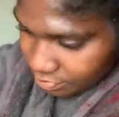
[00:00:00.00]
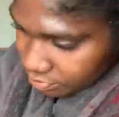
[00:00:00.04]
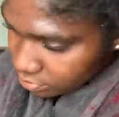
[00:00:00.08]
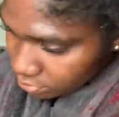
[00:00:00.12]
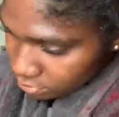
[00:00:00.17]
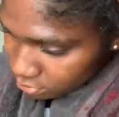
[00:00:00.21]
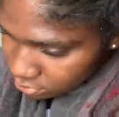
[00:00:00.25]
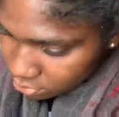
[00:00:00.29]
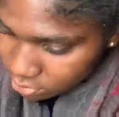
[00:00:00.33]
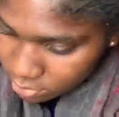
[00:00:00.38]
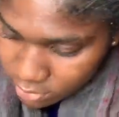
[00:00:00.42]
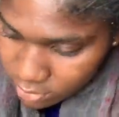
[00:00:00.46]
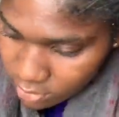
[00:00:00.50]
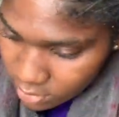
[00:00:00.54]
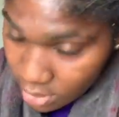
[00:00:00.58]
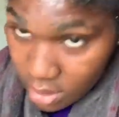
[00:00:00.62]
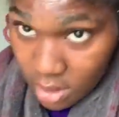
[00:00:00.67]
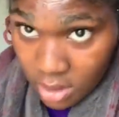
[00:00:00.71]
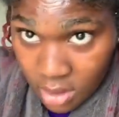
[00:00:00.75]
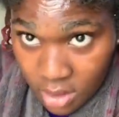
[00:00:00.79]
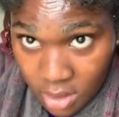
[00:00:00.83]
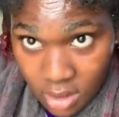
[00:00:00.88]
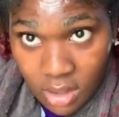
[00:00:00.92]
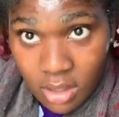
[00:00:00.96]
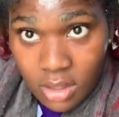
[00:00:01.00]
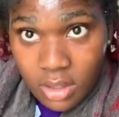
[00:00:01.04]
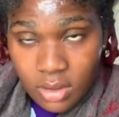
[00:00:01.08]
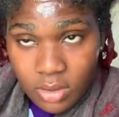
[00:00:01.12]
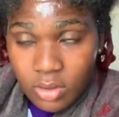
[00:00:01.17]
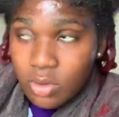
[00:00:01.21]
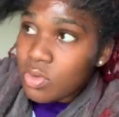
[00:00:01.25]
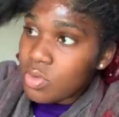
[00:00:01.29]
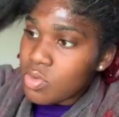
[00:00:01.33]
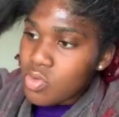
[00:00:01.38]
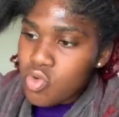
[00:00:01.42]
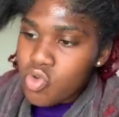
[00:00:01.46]
in smaller
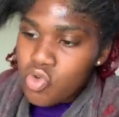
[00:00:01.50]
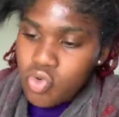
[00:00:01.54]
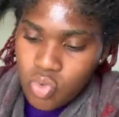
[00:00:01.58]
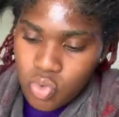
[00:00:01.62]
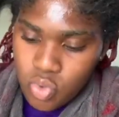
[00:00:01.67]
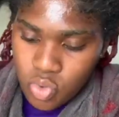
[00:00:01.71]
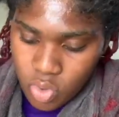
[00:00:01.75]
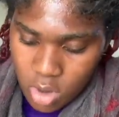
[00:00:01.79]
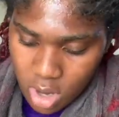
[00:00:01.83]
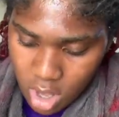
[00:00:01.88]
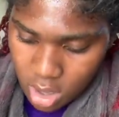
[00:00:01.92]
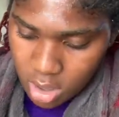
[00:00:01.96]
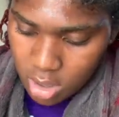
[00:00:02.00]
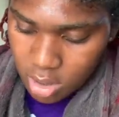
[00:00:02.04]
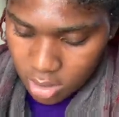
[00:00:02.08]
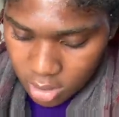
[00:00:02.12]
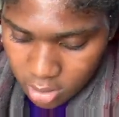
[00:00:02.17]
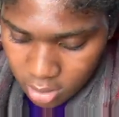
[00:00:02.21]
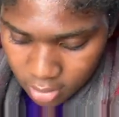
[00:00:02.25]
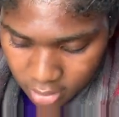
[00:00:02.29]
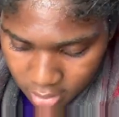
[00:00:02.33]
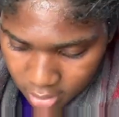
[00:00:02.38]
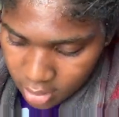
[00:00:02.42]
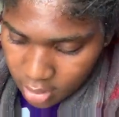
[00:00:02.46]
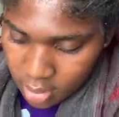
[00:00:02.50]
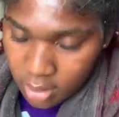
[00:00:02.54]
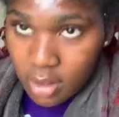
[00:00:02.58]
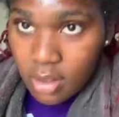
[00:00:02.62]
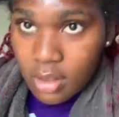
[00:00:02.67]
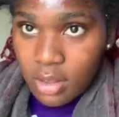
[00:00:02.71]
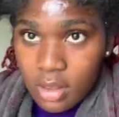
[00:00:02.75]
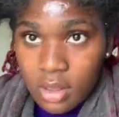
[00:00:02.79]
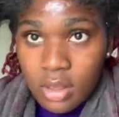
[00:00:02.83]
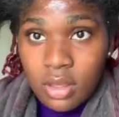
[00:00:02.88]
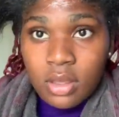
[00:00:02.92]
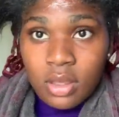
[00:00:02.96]
sections, and
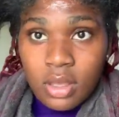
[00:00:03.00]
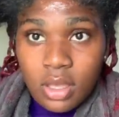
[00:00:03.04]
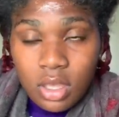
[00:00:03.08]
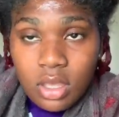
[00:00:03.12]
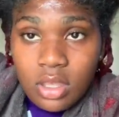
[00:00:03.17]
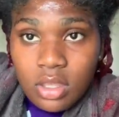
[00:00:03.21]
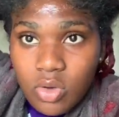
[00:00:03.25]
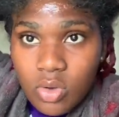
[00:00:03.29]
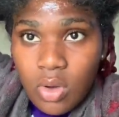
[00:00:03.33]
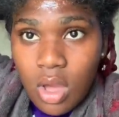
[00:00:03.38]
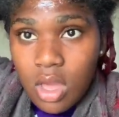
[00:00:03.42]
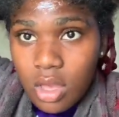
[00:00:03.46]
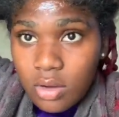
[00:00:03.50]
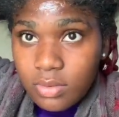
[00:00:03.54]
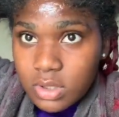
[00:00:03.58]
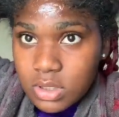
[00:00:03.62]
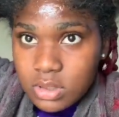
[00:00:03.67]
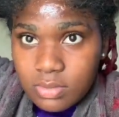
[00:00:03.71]
applying the dye.